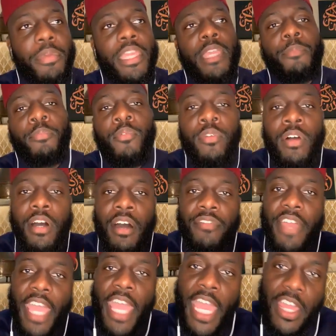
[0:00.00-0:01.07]
people
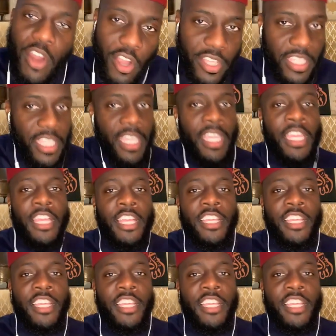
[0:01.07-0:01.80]
of anarchy.